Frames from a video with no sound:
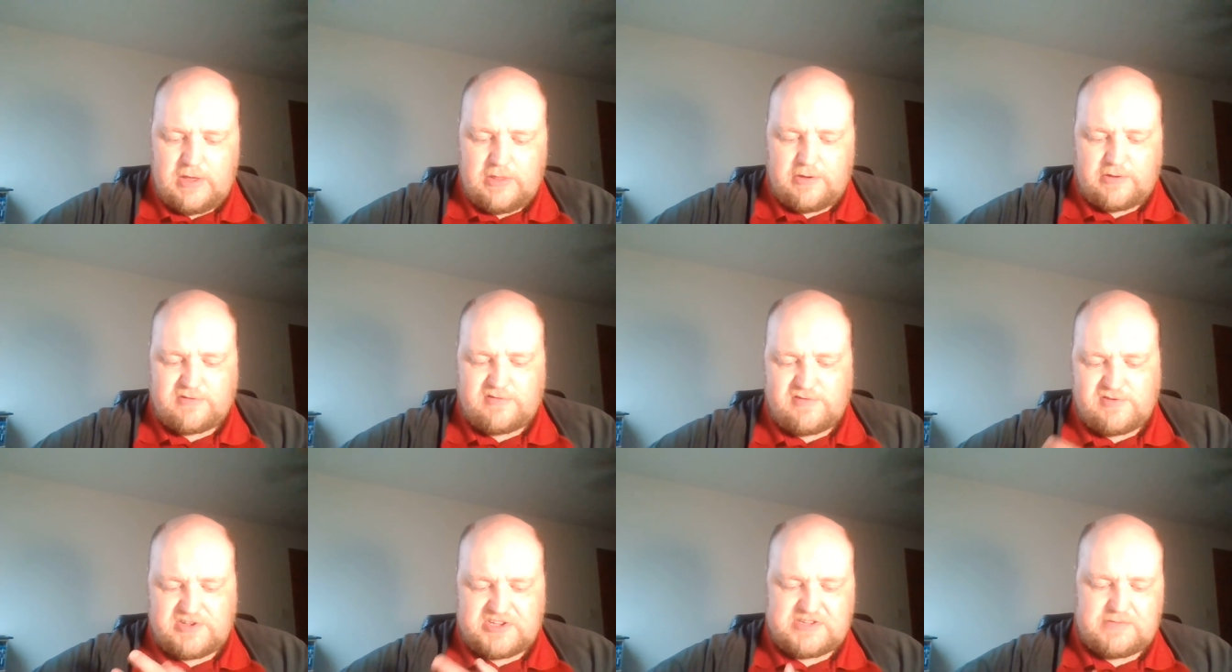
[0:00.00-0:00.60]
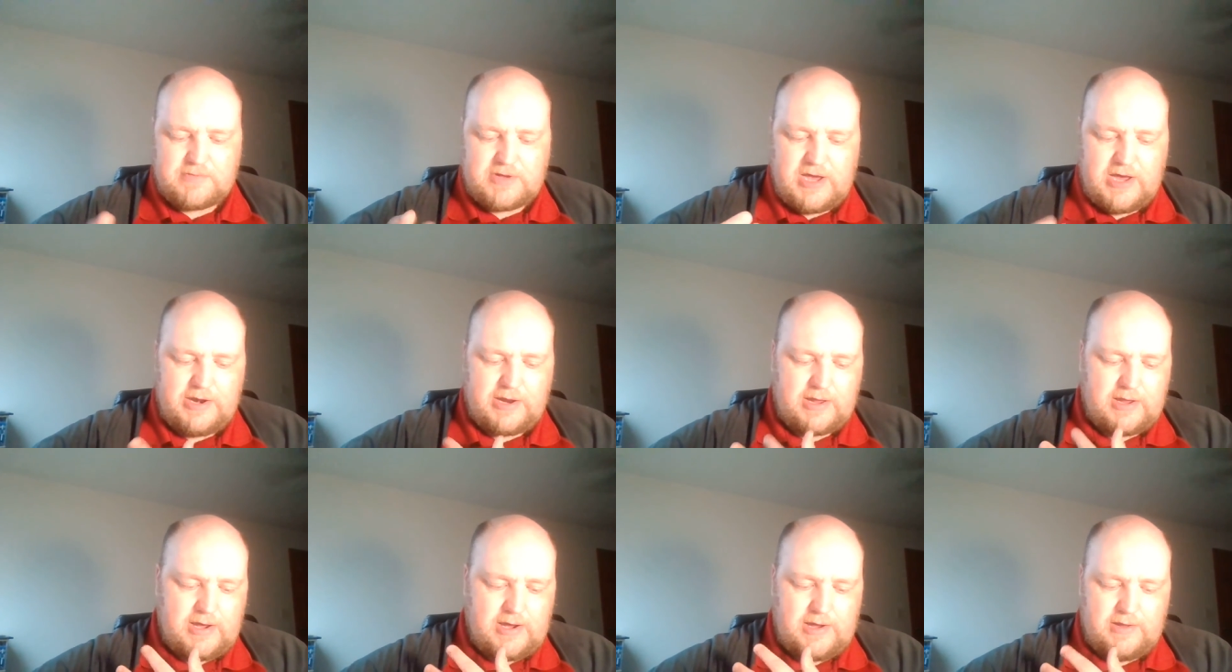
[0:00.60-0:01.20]
Those are just some
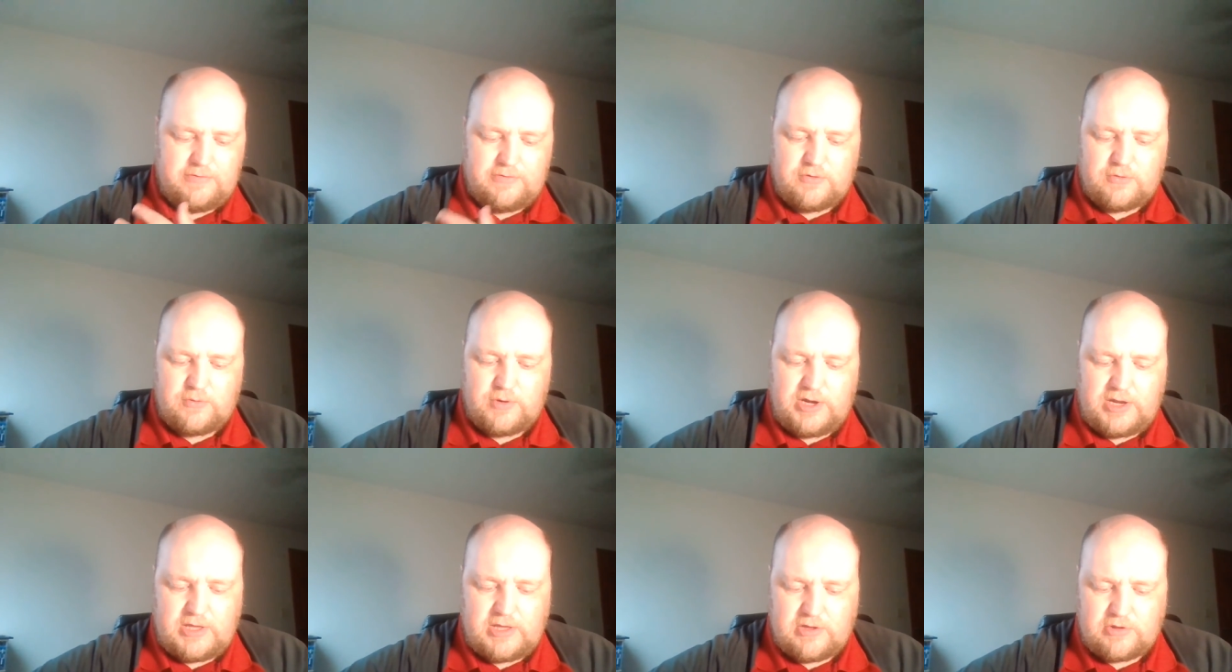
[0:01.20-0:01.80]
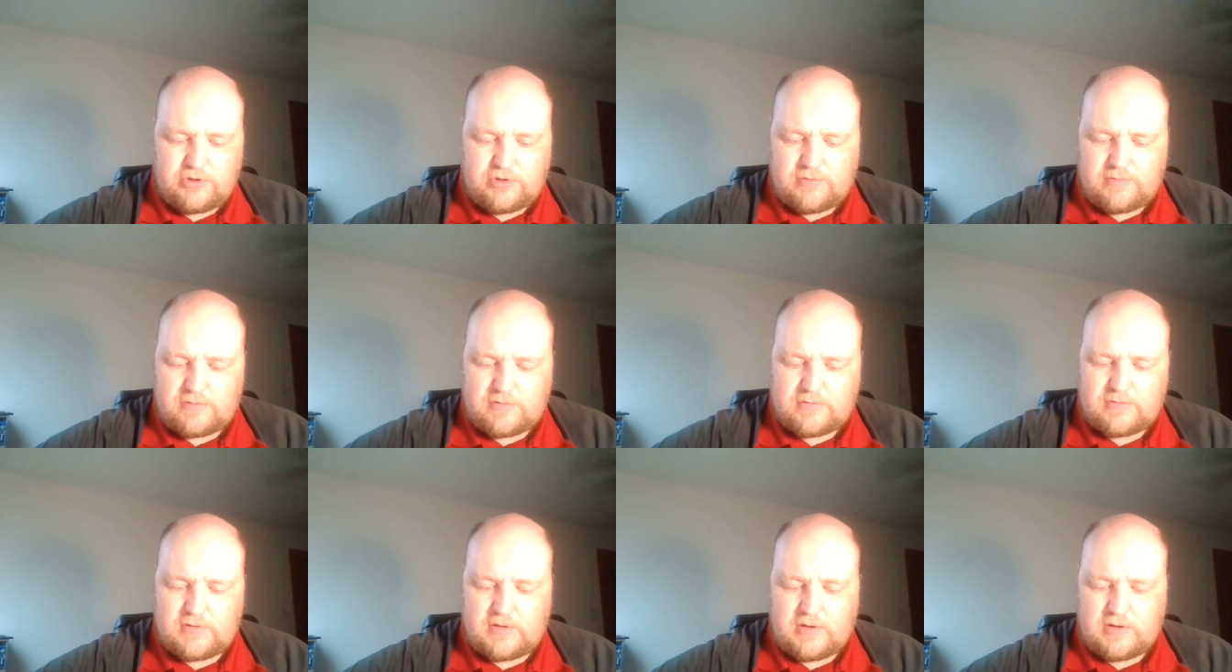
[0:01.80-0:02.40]
kind of continuity
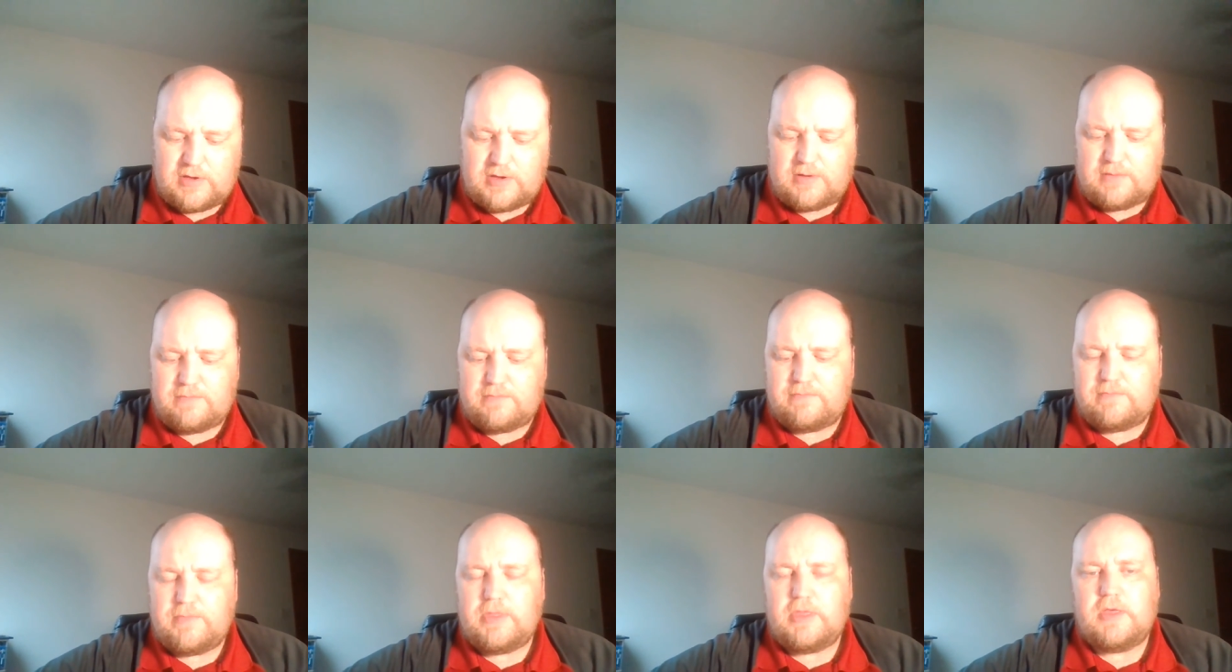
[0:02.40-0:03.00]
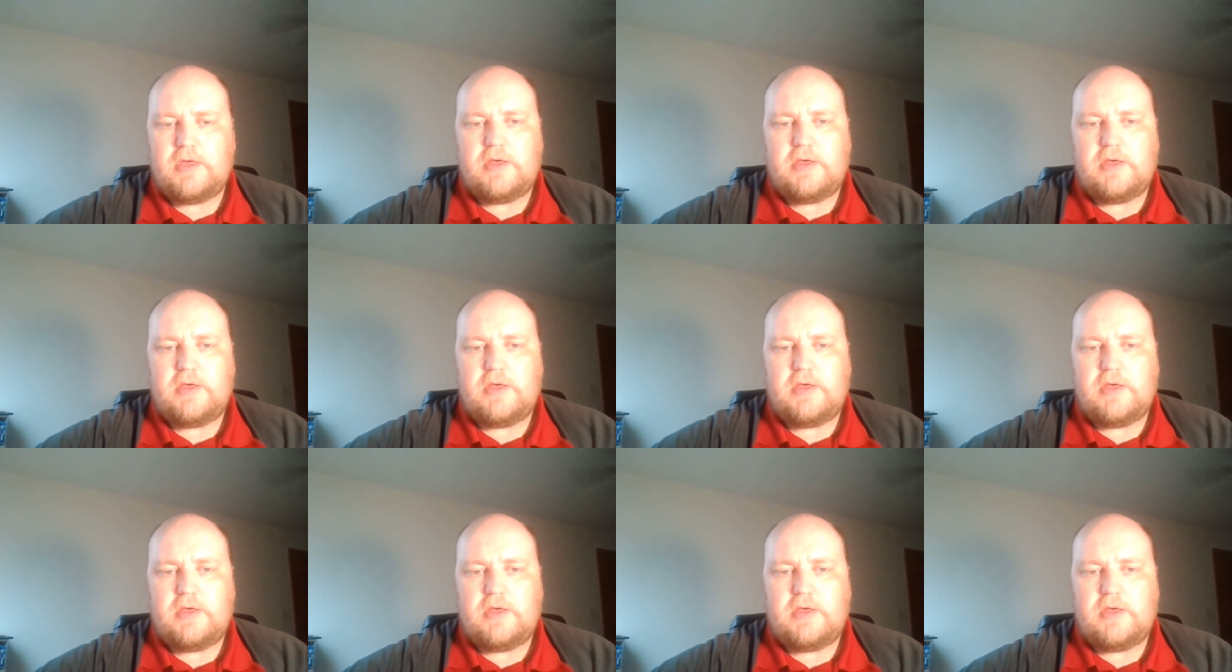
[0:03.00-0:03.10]
issues, um,